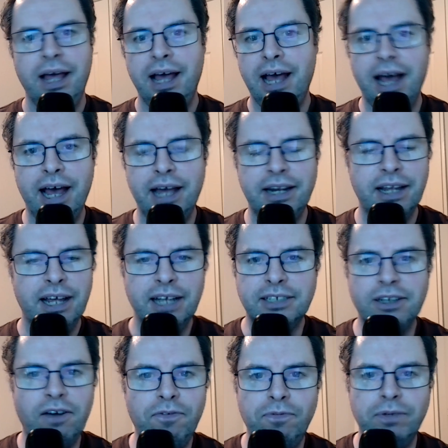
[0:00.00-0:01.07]
and
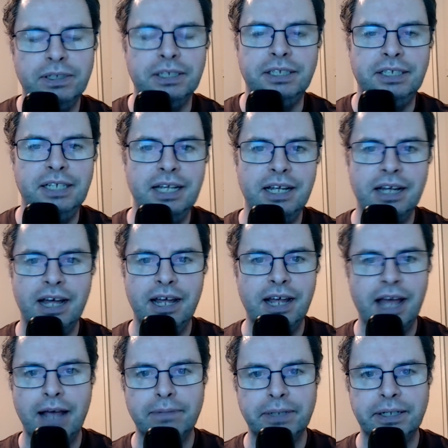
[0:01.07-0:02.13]
it's often what you see in
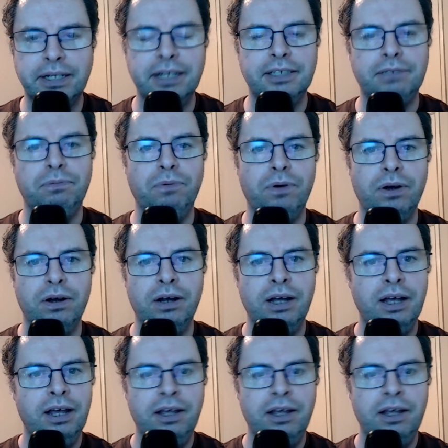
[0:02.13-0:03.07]
games like this where,